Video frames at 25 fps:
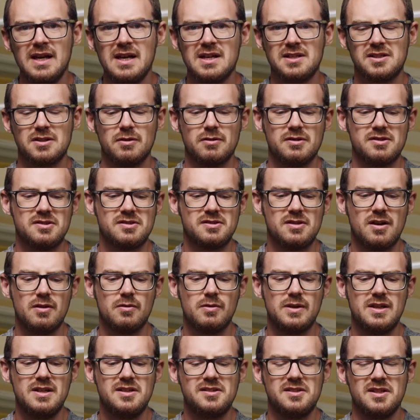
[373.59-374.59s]
So it's so
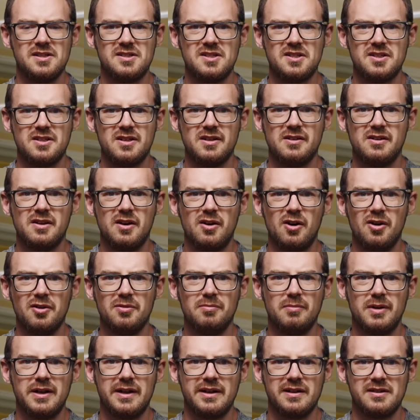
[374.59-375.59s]
easy to turn it
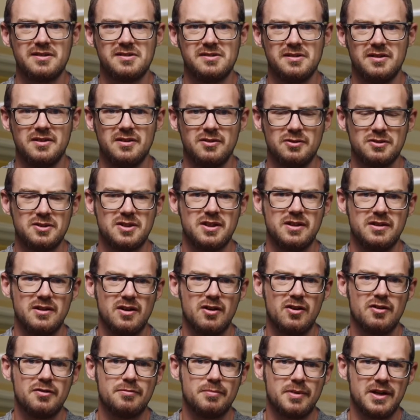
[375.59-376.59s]
on by accident or turn it
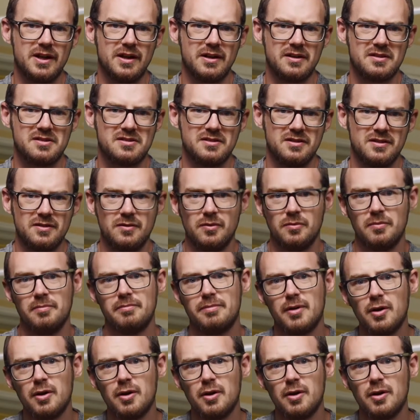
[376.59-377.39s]
off by accident.